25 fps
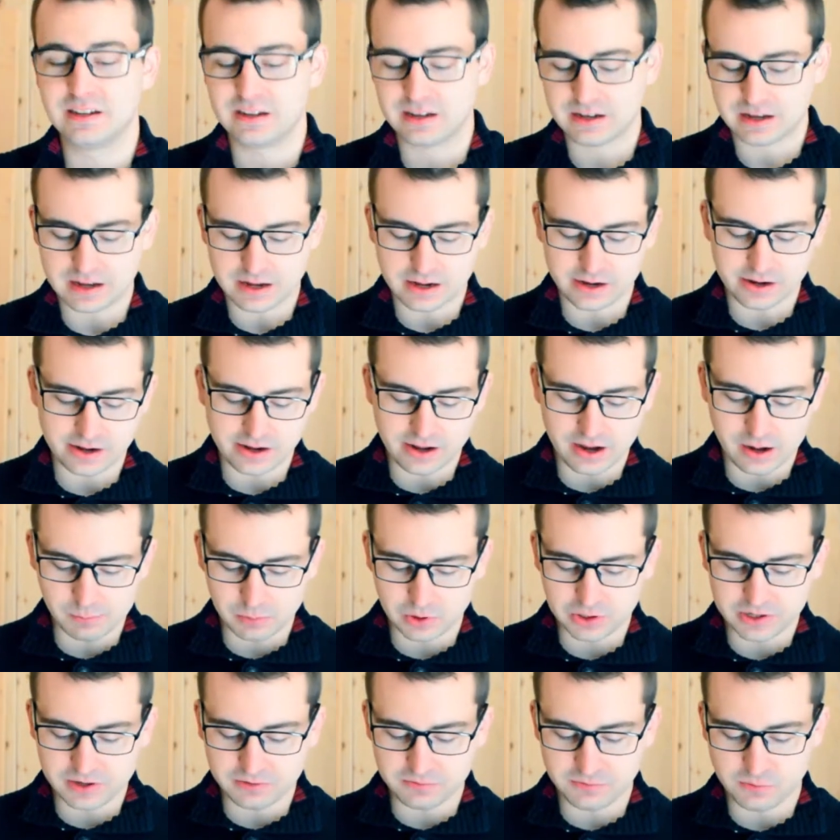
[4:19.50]
I'm
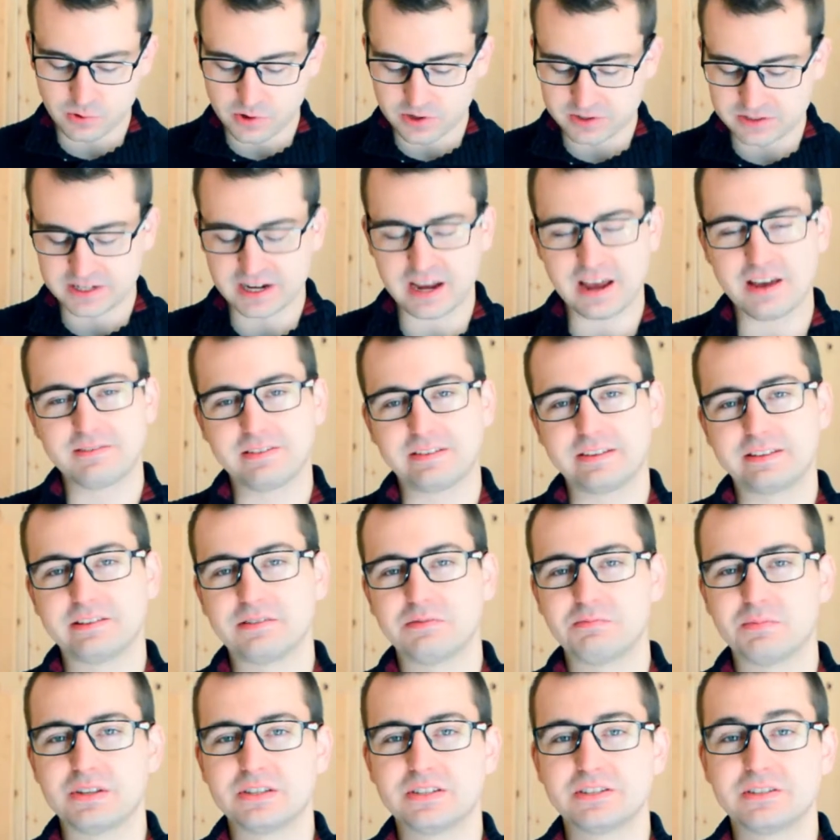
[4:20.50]
looking forward to having
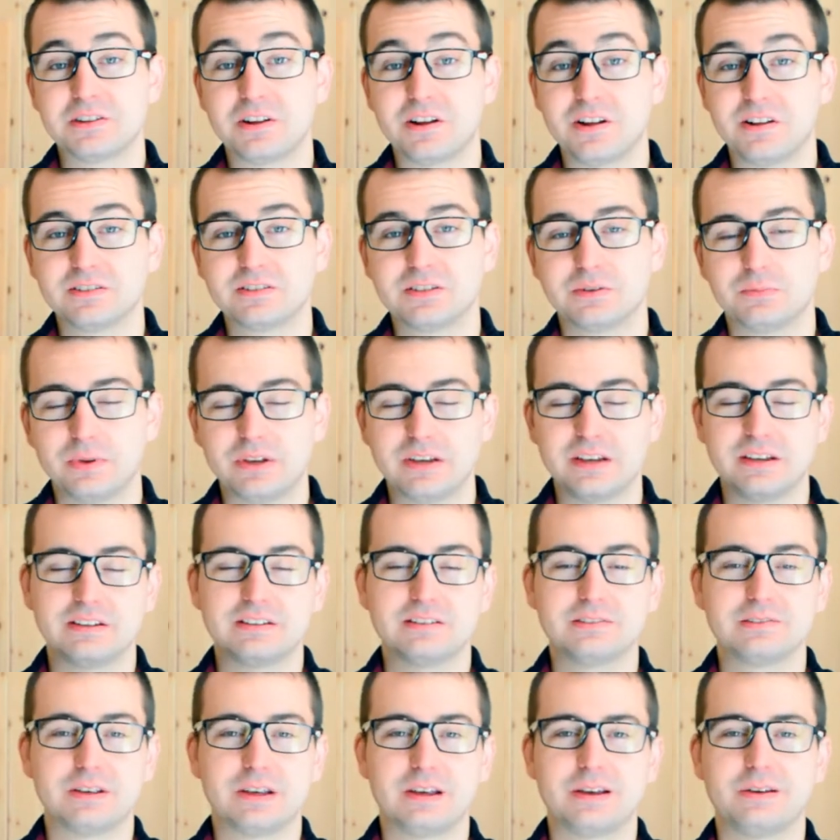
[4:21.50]
them installed, to
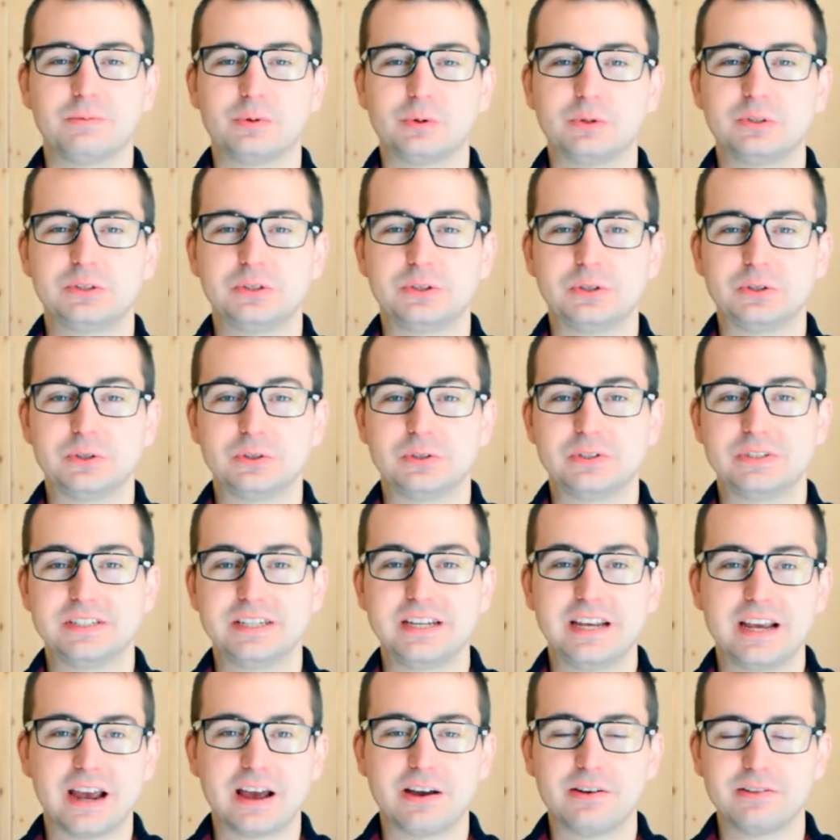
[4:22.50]
being able to
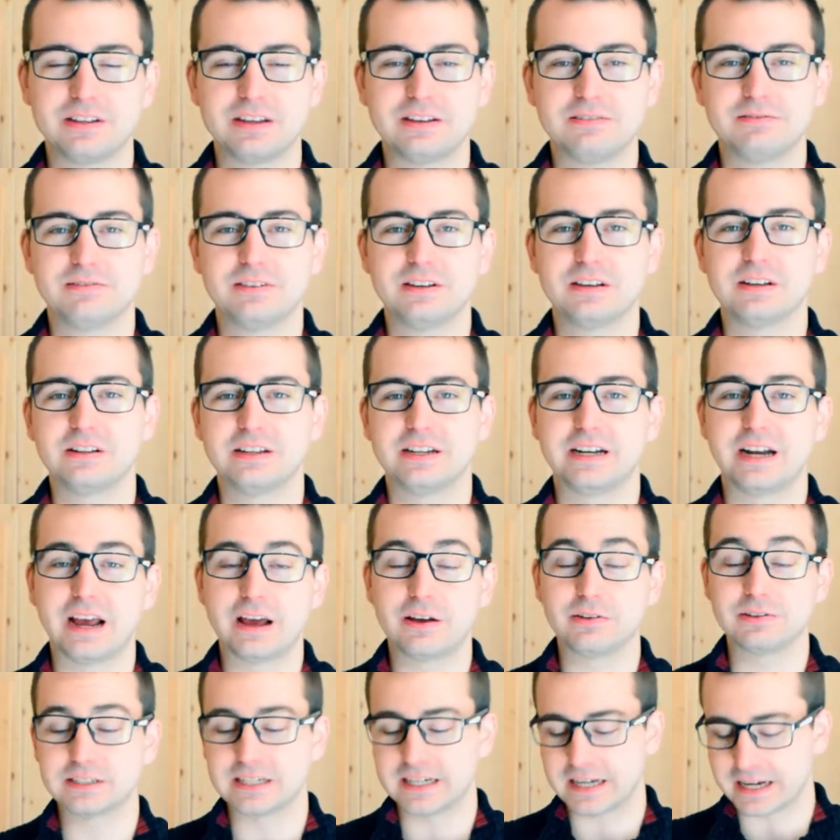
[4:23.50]
see how they feel and
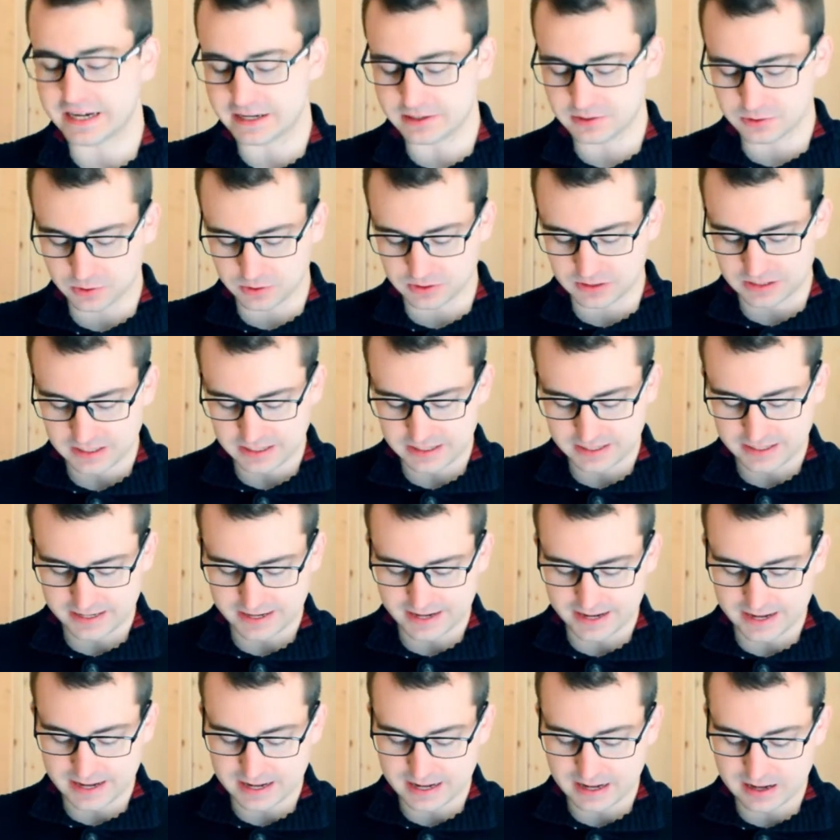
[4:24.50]
how they handle.
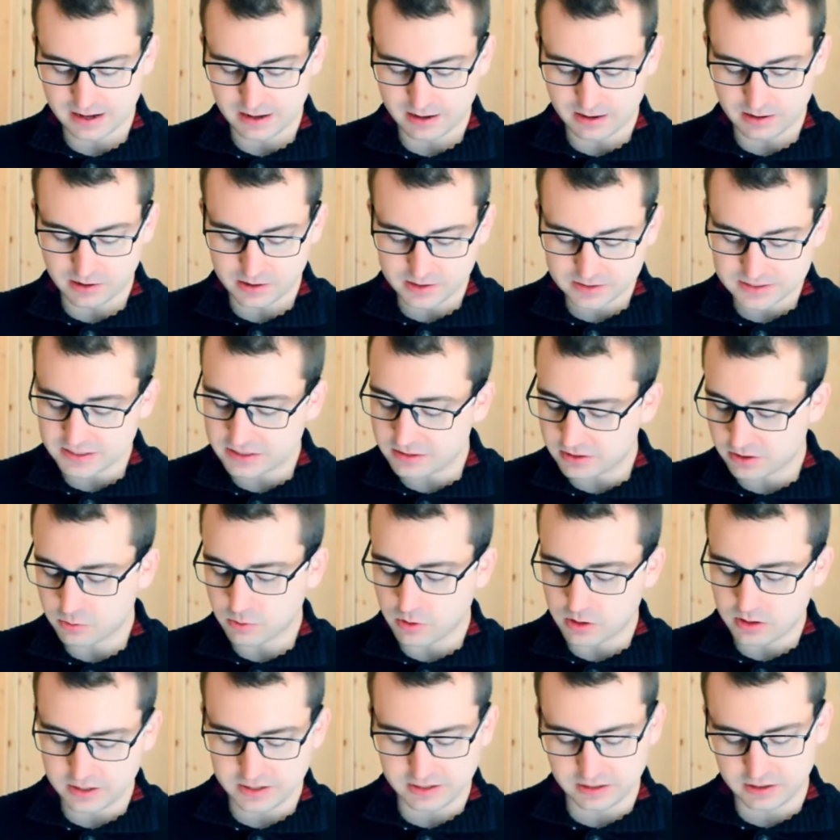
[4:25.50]
Honestly, the
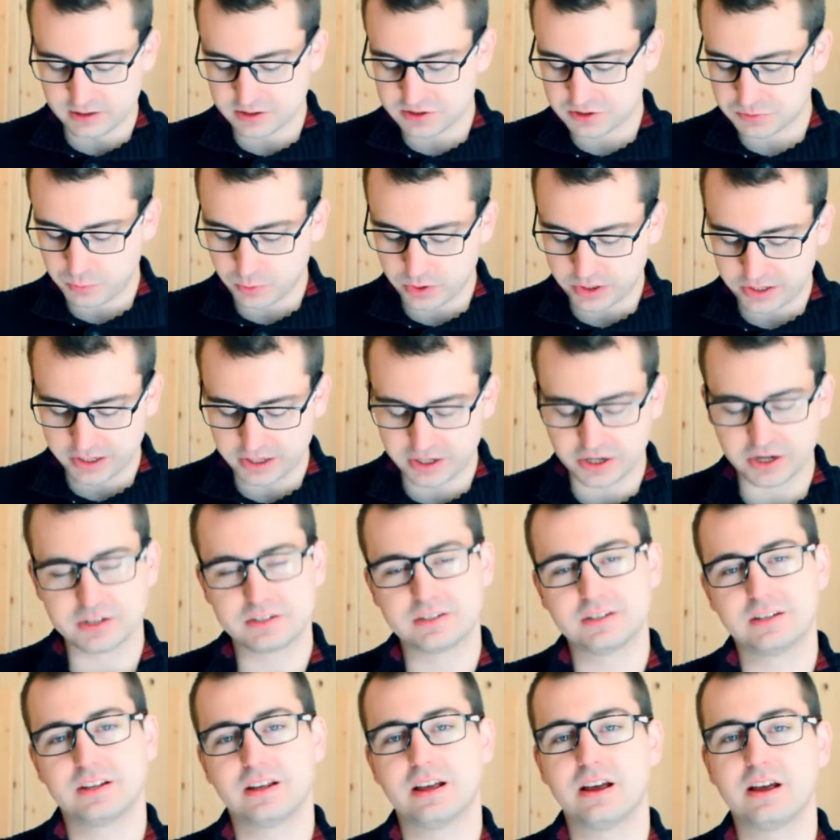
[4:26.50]
quality looks pretty
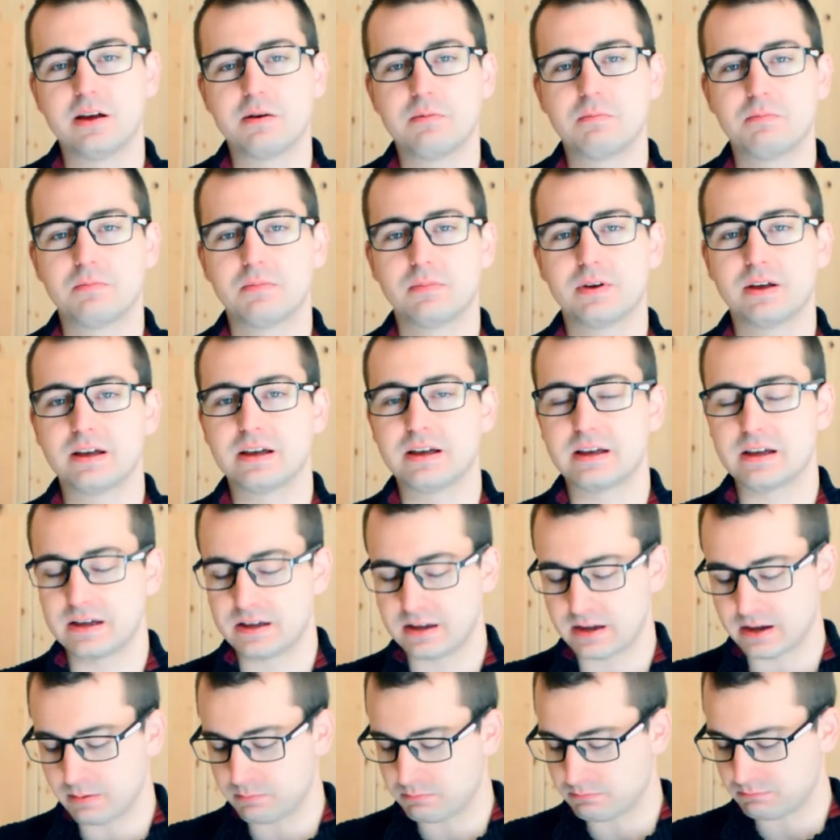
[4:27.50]
good.
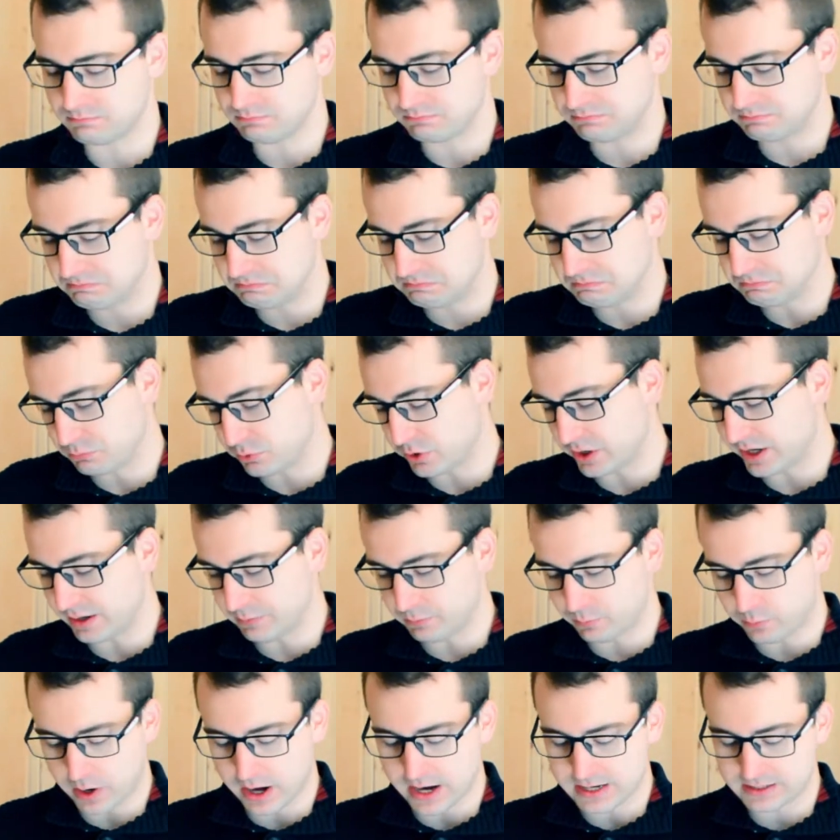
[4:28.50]
I'm pretty
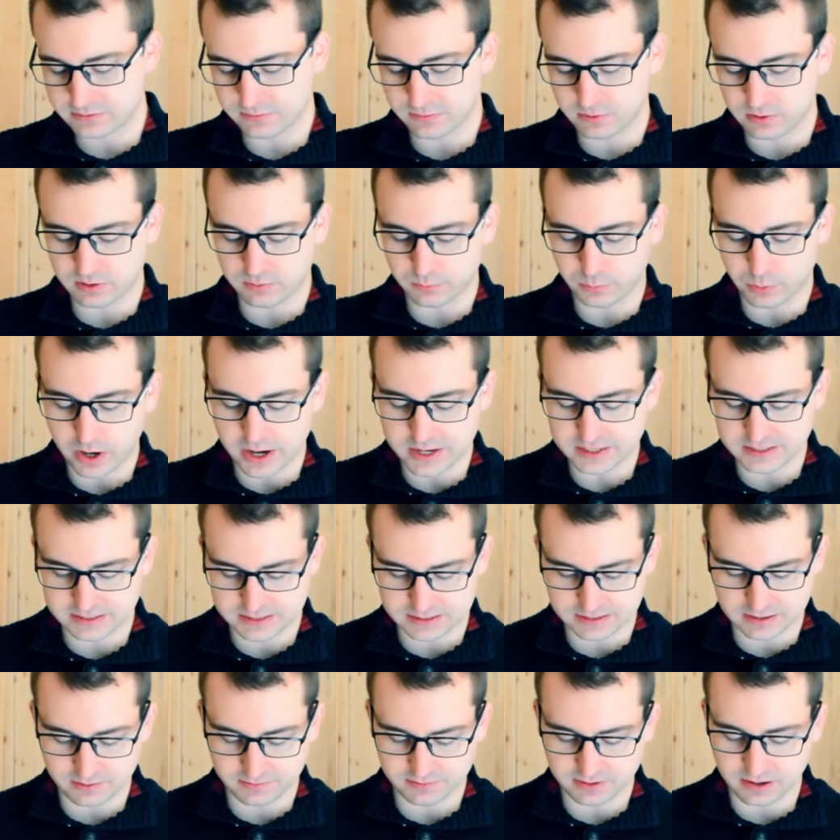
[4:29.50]
impressed for the price
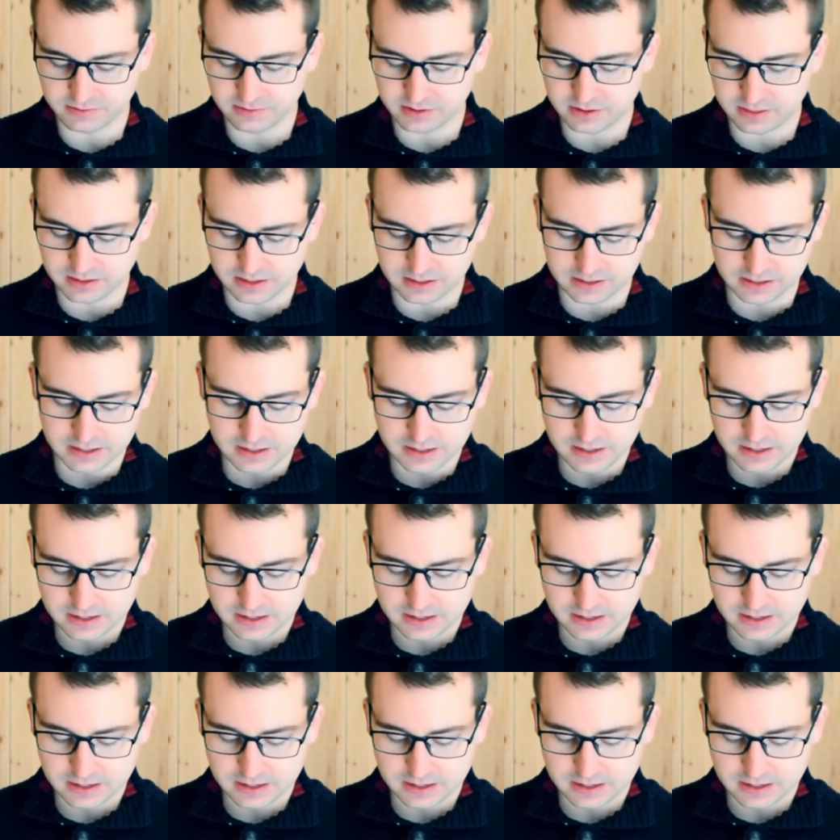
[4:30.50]
of everything.